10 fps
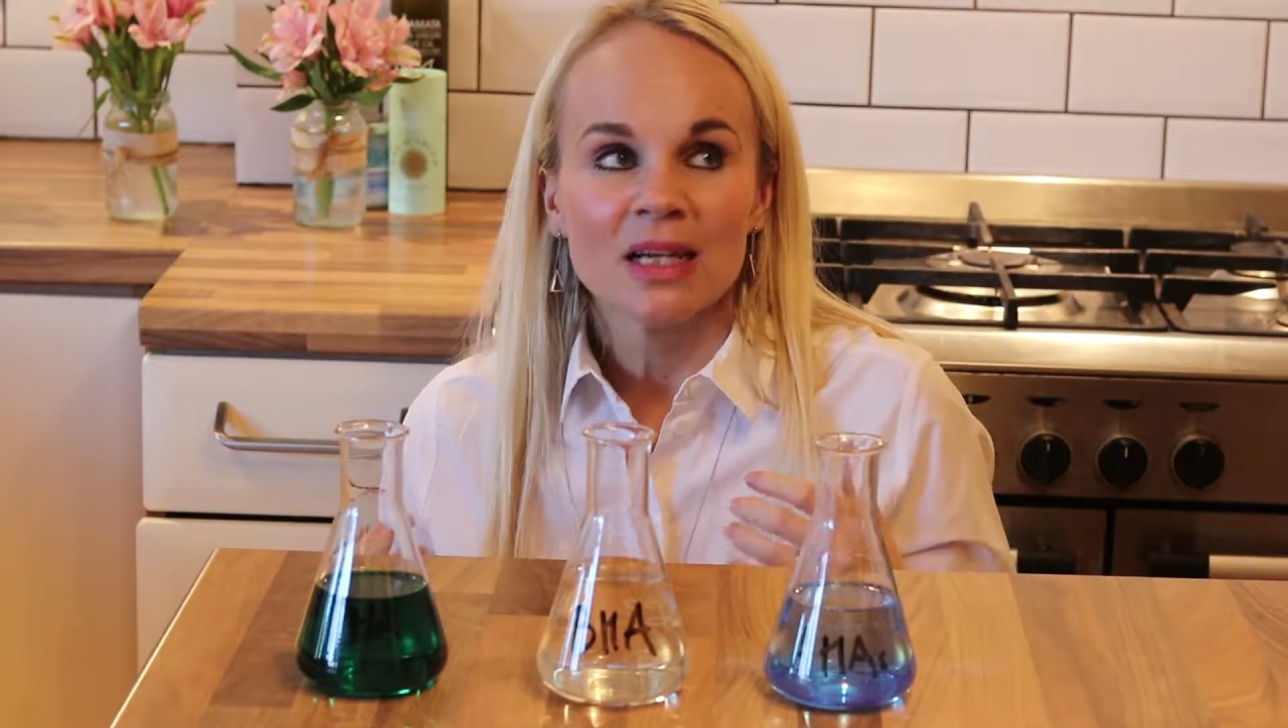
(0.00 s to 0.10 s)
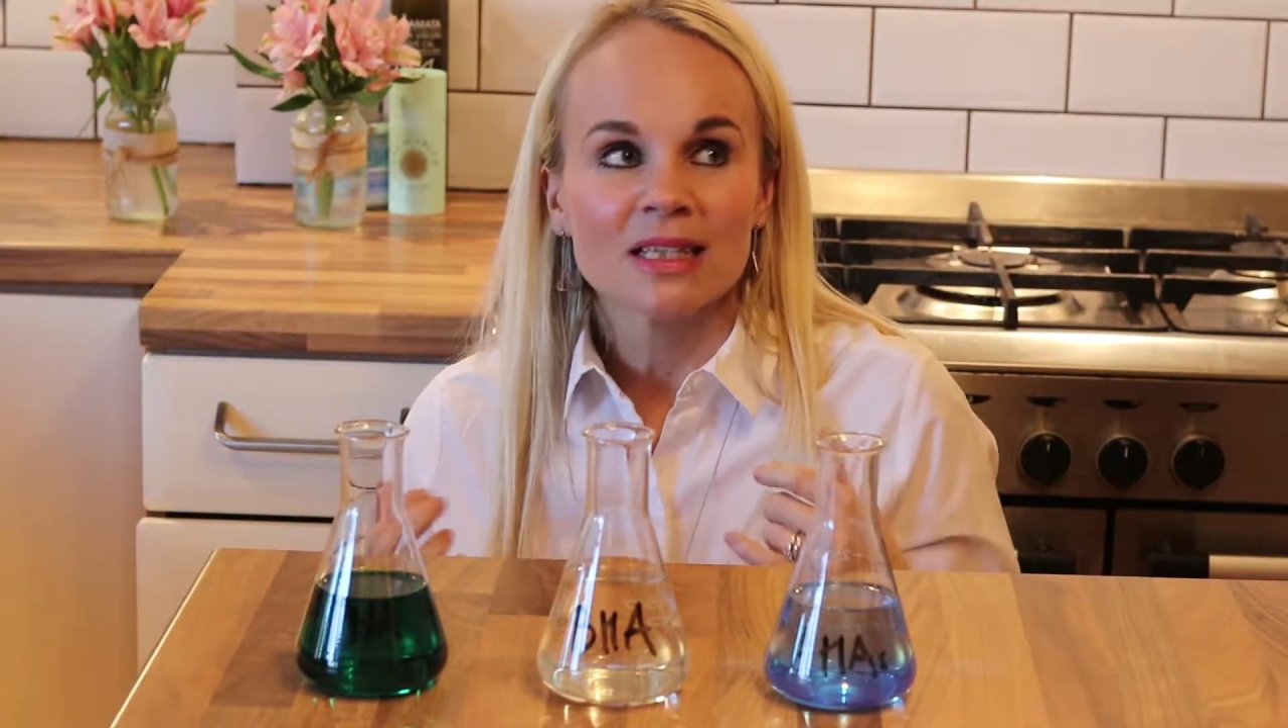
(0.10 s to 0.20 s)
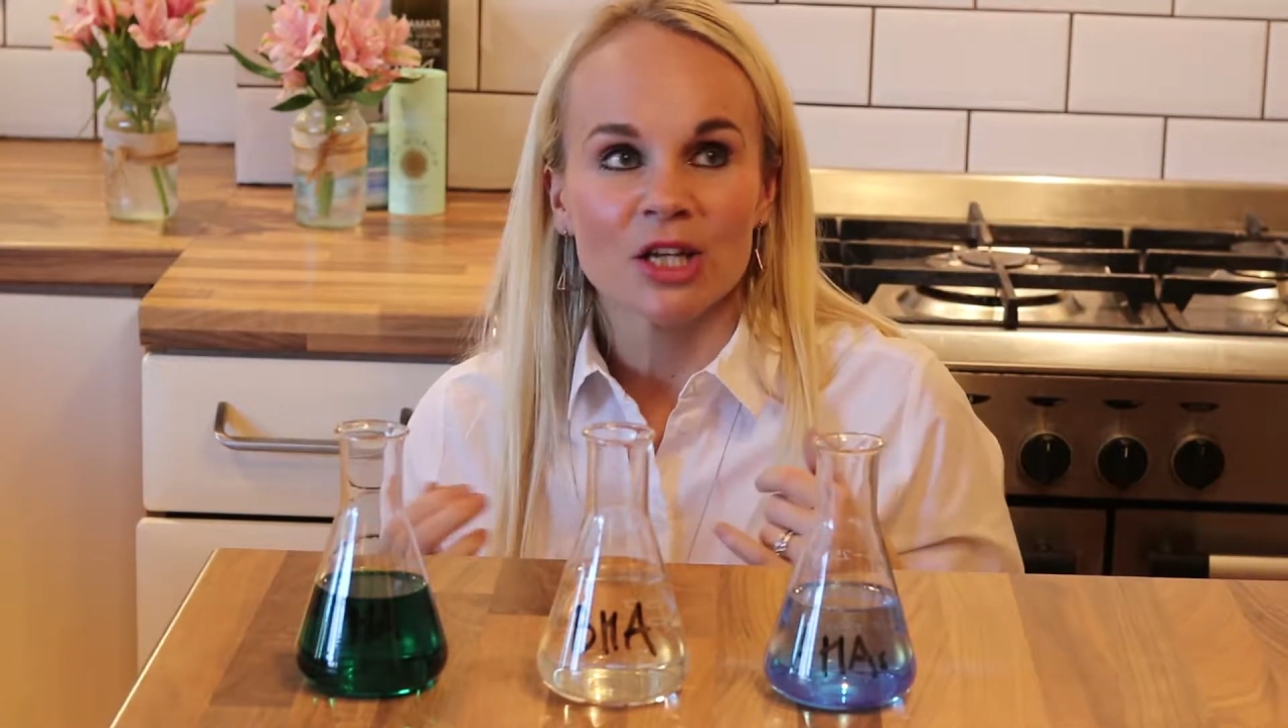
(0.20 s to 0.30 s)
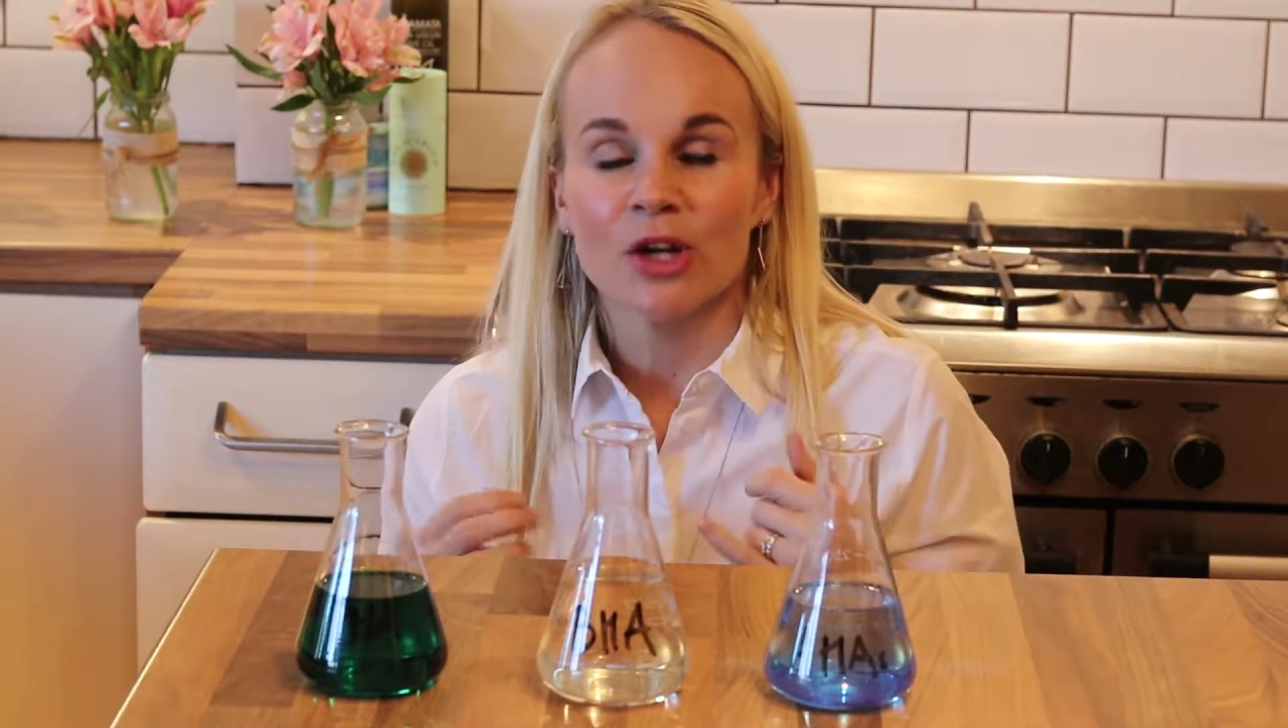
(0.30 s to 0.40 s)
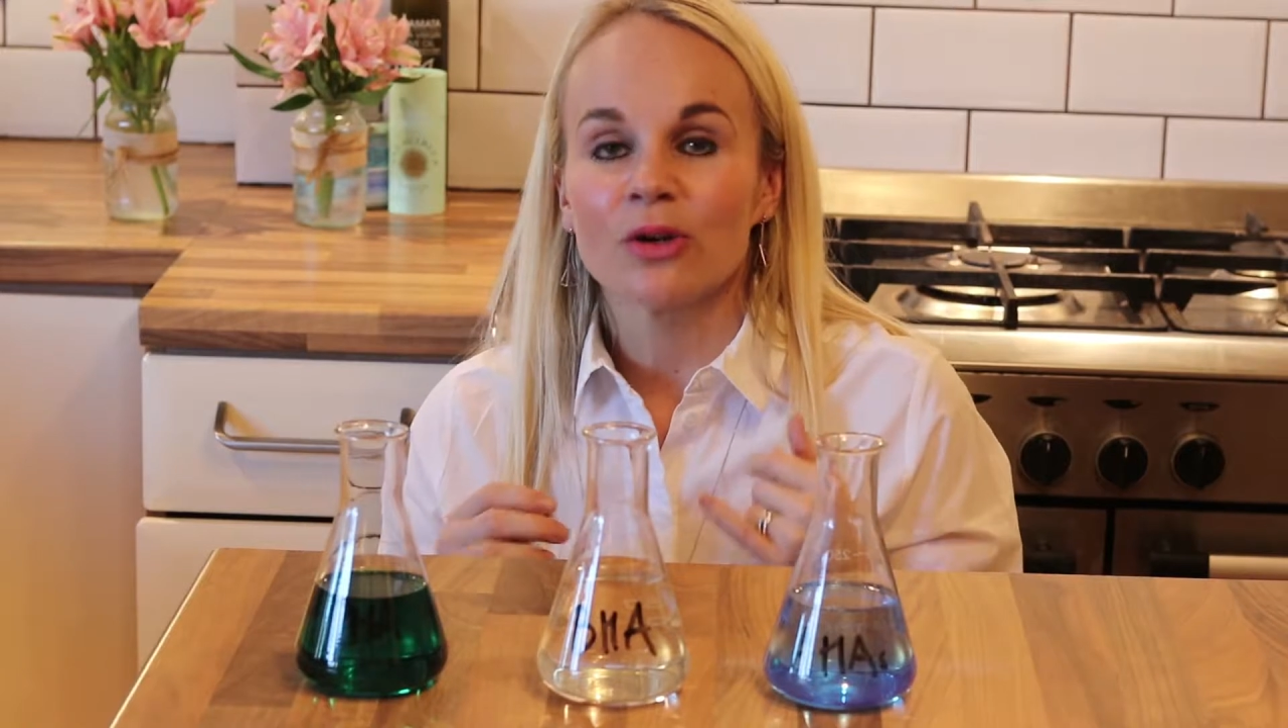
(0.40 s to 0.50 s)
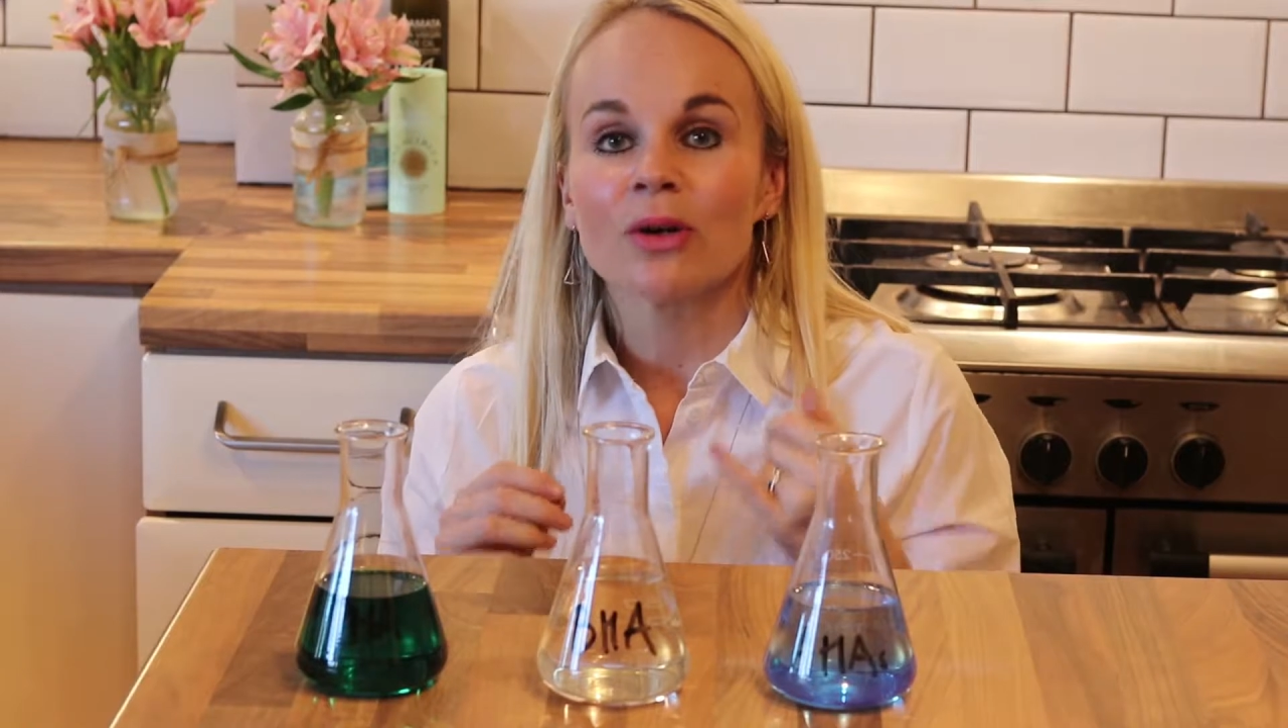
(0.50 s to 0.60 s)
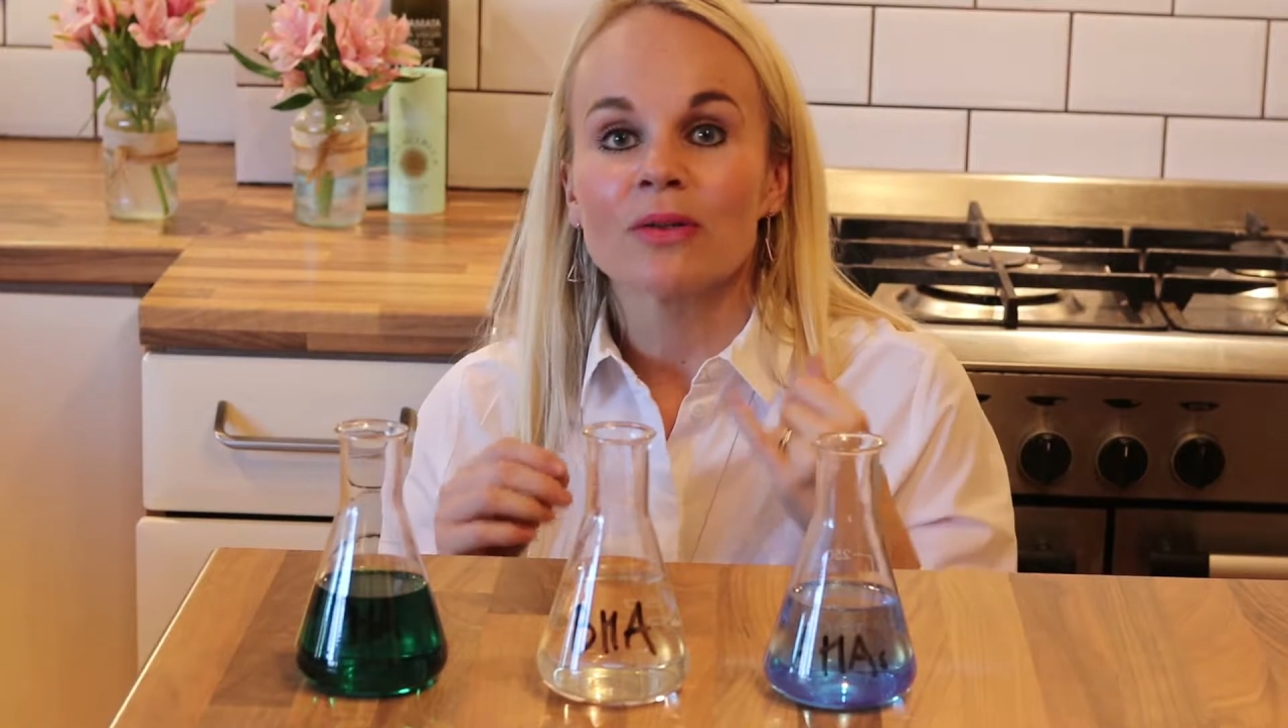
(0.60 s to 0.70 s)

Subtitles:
So